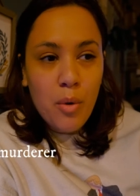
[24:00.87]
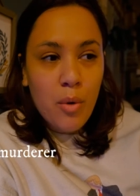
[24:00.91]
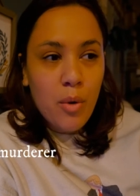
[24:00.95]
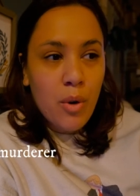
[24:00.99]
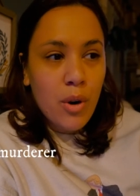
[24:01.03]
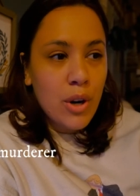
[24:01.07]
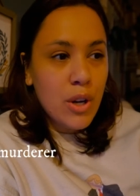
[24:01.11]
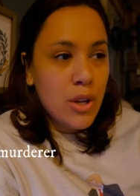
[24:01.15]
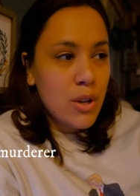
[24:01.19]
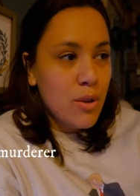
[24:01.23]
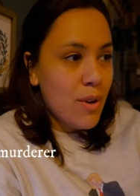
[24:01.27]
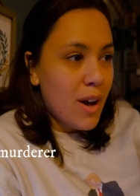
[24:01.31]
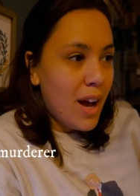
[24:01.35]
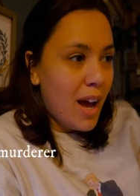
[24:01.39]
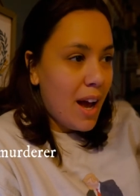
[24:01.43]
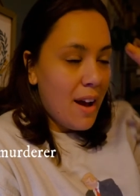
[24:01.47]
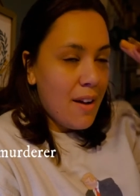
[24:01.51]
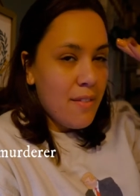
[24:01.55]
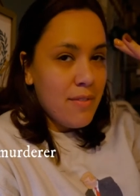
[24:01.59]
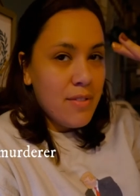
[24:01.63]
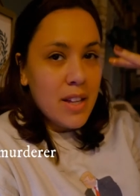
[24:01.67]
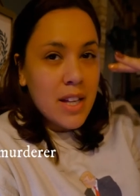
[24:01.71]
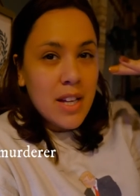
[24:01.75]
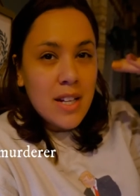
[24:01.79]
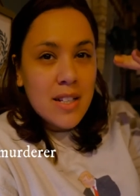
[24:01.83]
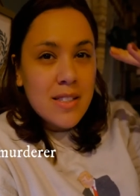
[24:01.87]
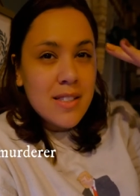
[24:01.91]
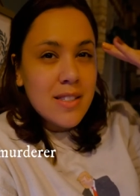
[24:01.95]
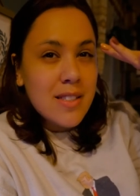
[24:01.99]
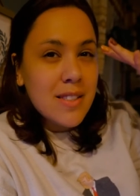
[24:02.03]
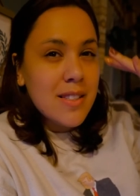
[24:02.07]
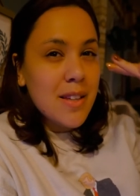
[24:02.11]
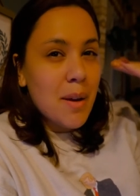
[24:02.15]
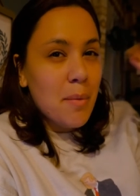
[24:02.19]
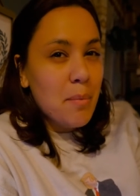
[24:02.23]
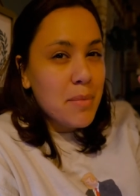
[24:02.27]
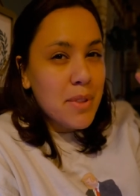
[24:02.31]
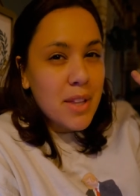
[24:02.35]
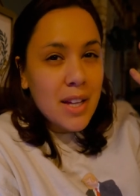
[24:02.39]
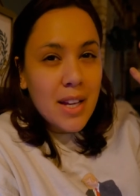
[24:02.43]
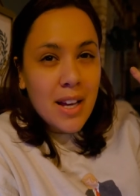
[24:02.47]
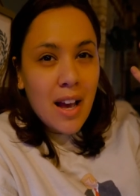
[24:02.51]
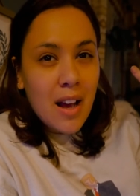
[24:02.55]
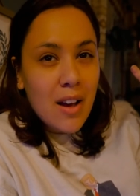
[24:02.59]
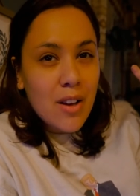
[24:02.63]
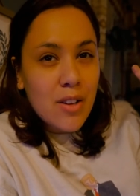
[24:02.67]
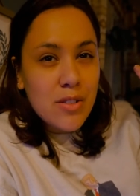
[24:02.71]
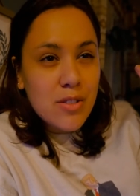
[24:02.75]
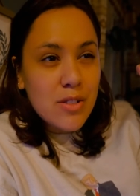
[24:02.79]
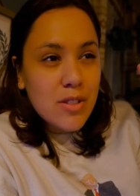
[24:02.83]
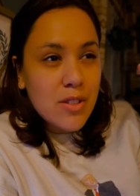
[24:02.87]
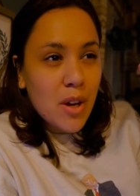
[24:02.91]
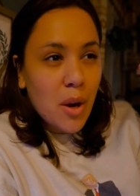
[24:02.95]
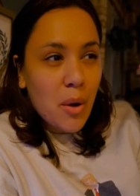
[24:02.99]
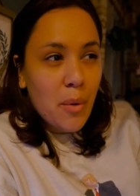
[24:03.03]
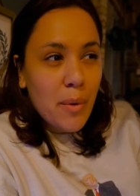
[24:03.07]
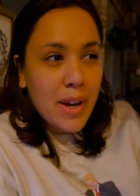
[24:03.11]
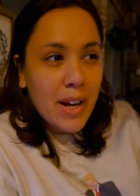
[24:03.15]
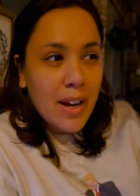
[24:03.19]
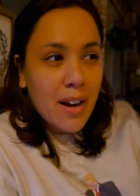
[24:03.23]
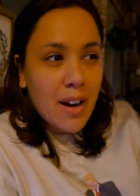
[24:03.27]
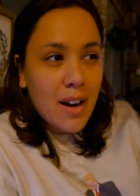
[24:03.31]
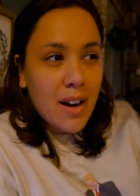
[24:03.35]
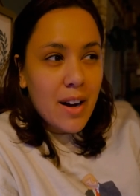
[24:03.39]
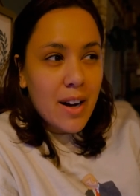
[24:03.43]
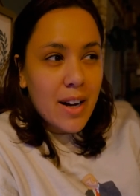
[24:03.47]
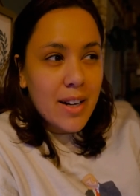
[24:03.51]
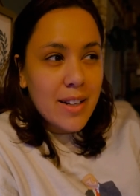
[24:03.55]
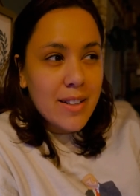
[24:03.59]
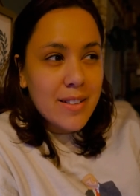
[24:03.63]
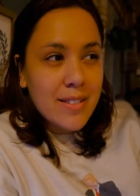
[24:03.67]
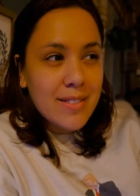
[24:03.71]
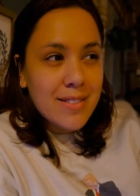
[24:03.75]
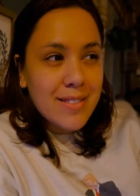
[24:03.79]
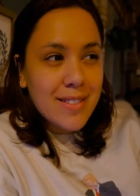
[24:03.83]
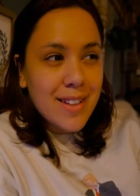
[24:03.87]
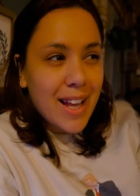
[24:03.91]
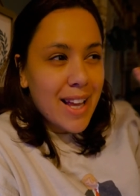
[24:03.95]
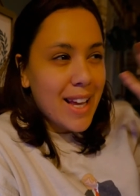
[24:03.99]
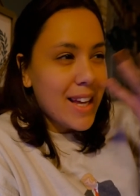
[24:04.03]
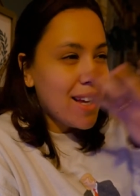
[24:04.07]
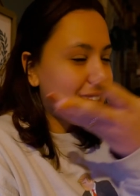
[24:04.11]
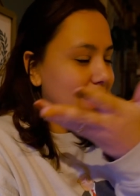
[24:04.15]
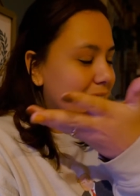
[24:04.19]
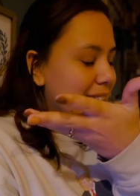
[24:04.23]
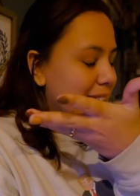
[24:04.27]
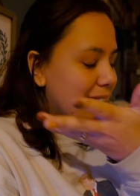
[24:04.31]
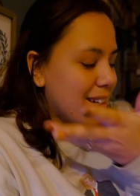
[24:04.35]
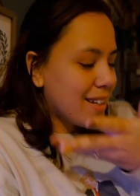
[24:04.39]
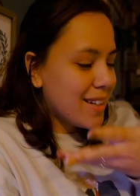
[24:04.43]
or you have like something else going on. Like,